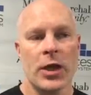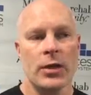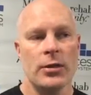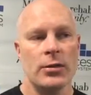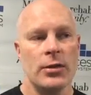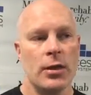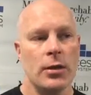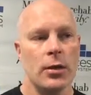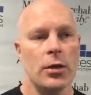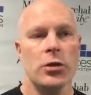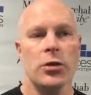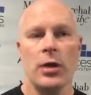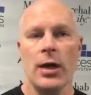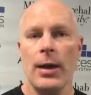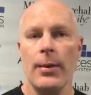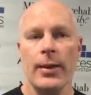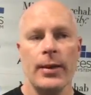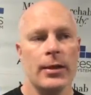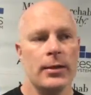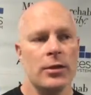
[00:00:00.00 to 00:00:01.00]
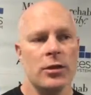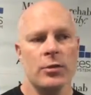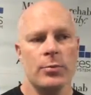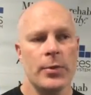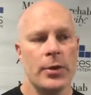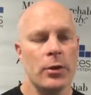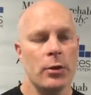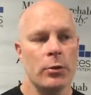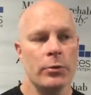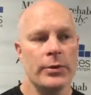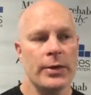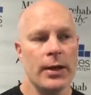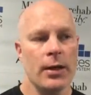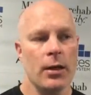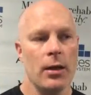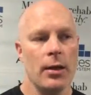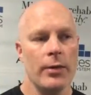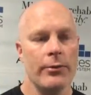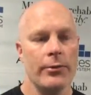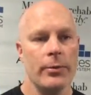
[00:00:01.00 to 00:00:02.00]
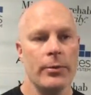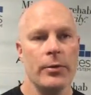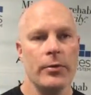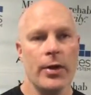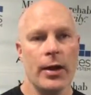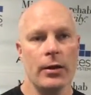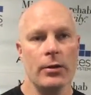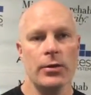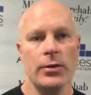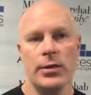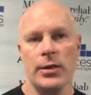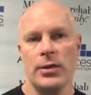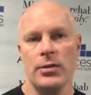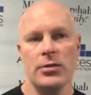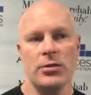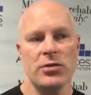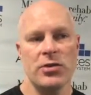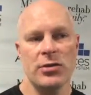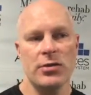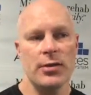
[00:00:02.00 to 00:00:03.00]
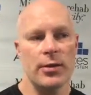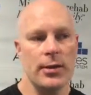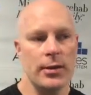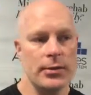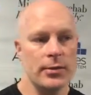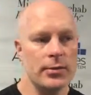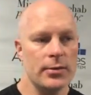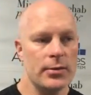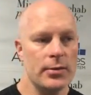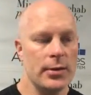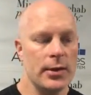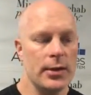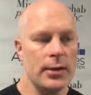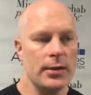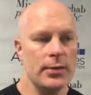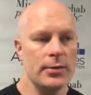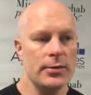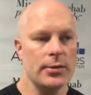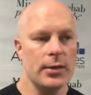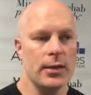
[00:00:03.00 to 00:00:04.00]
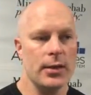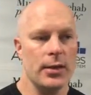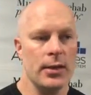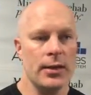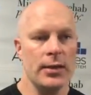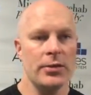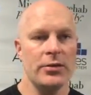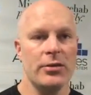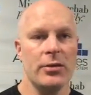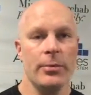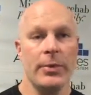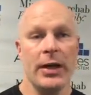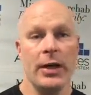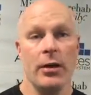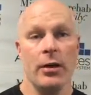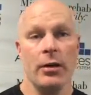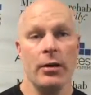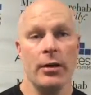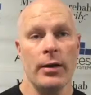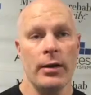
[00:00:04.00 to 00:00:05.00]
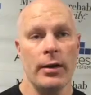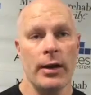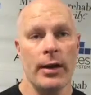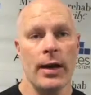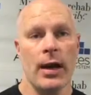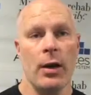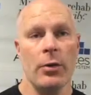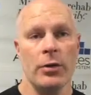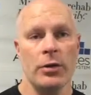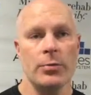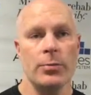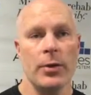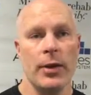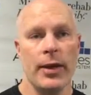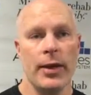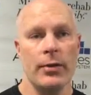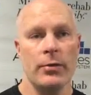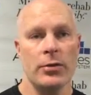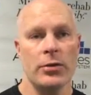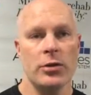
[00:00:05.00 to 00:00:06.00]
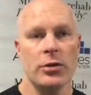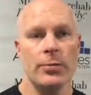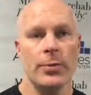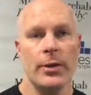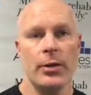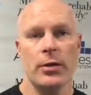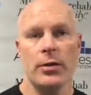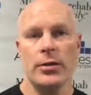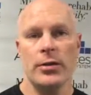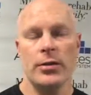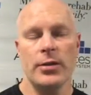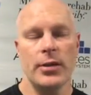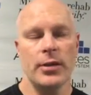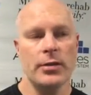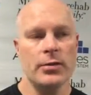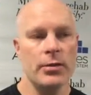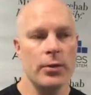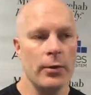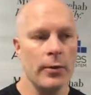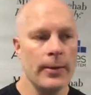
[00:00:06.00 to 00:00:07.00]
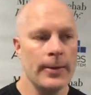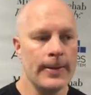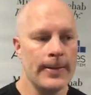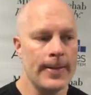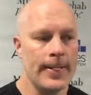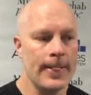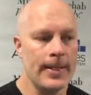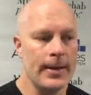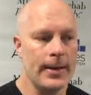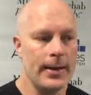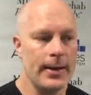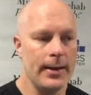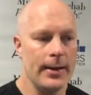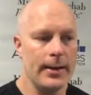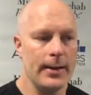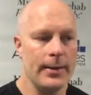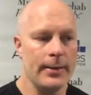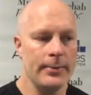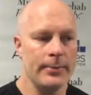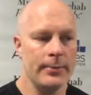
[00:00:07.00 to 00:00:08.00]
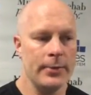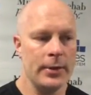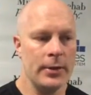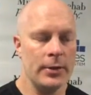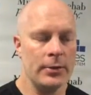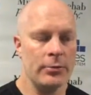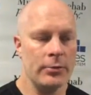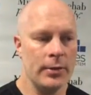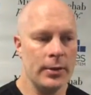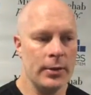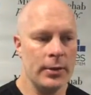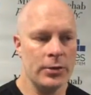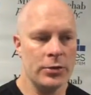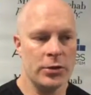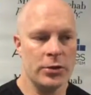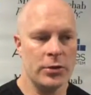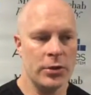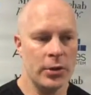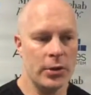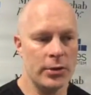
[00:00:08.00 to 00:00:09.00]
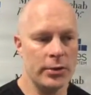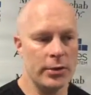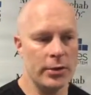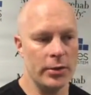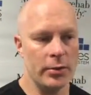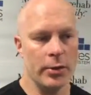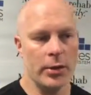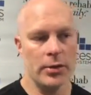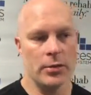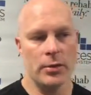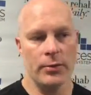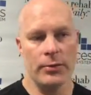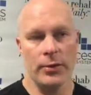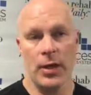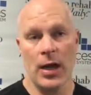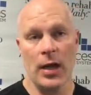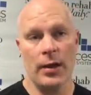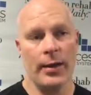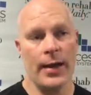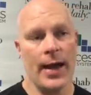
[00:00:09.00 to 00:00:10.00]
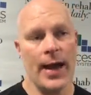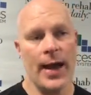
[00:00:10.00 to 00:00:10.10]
He's done a good job. I think there's been no tail off from the regular season, just in his demeanor and how he's played, which has been good to see. So it's just a continuation of a lot of the